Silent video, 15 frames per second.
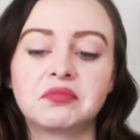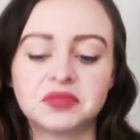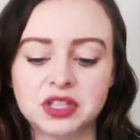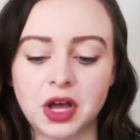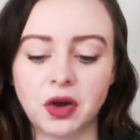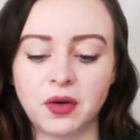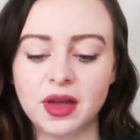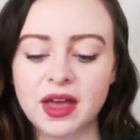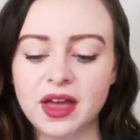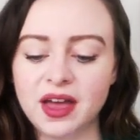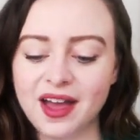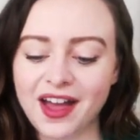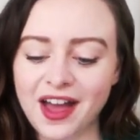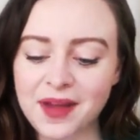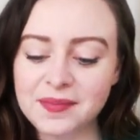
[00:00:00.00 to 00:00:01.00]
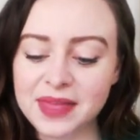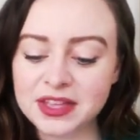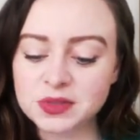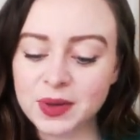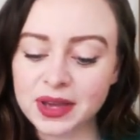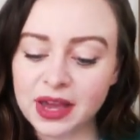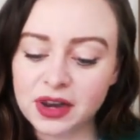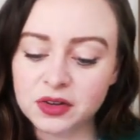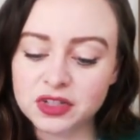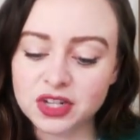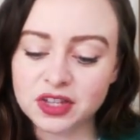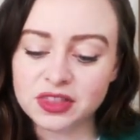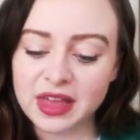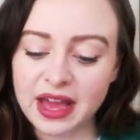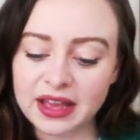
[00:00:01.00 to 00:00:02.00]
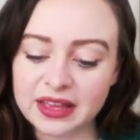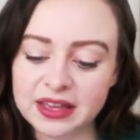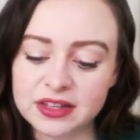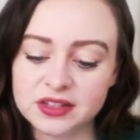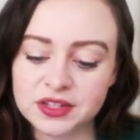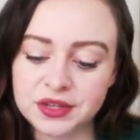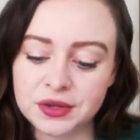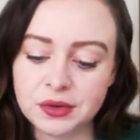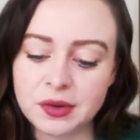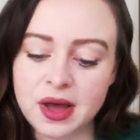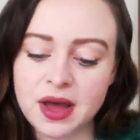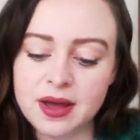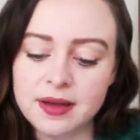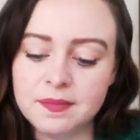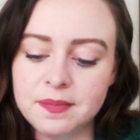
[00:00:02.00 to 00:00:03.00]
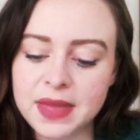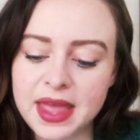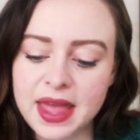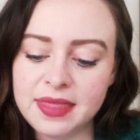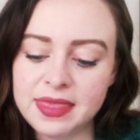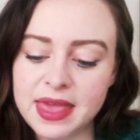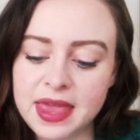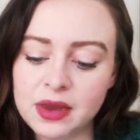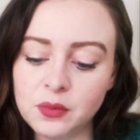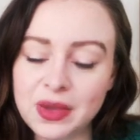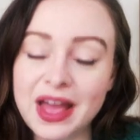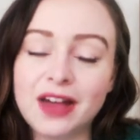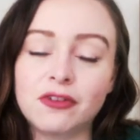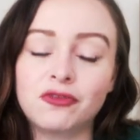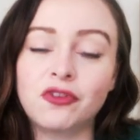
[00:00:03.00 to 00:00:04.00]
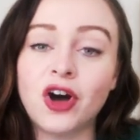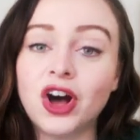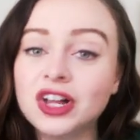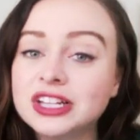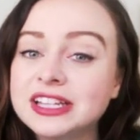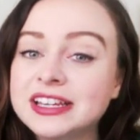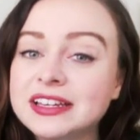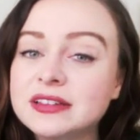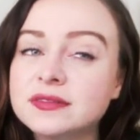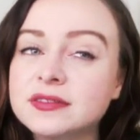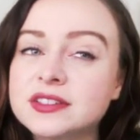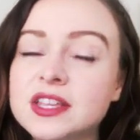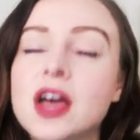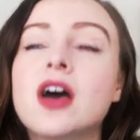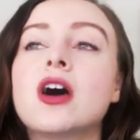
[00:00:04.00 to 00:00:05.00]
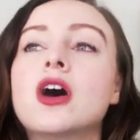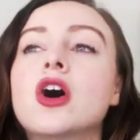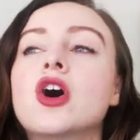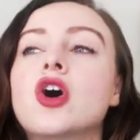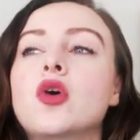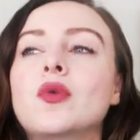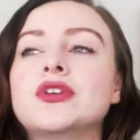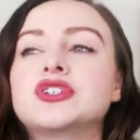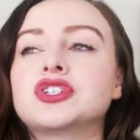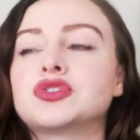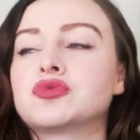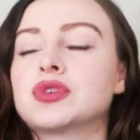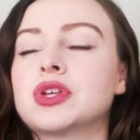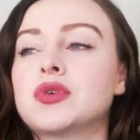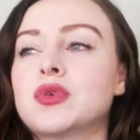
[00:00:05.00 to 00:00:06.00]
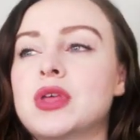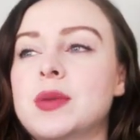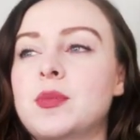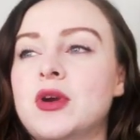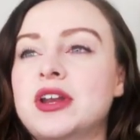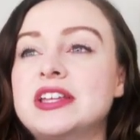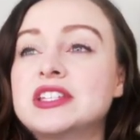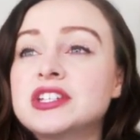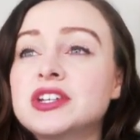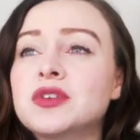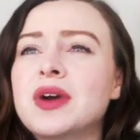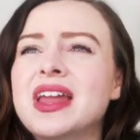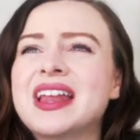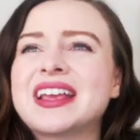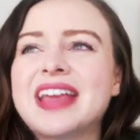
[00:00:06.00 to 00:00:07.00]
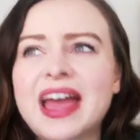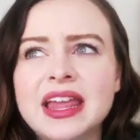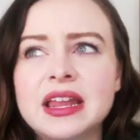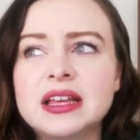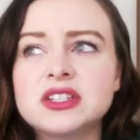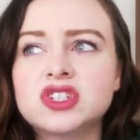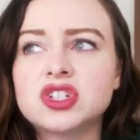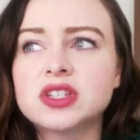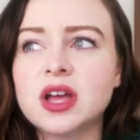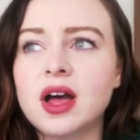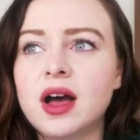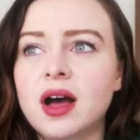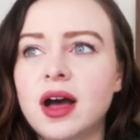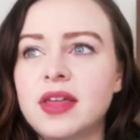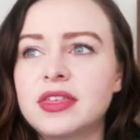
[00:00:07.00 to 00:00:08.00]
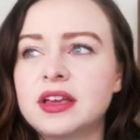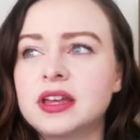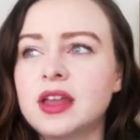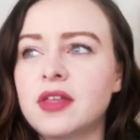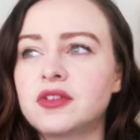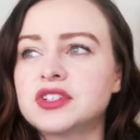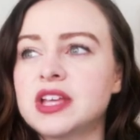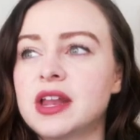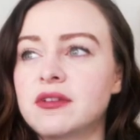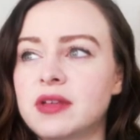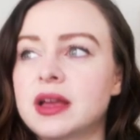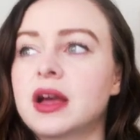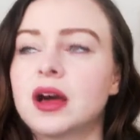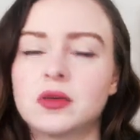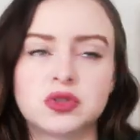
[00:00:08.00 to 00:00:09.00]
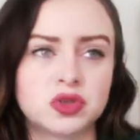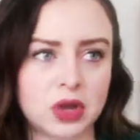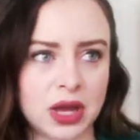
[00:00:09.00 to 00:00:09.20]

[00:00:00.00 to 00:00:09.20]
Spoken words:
So that's why I kind of took that kit to. And then we have Fall Leaves, which is really pretty too. And again, it's just, I think another set of like, I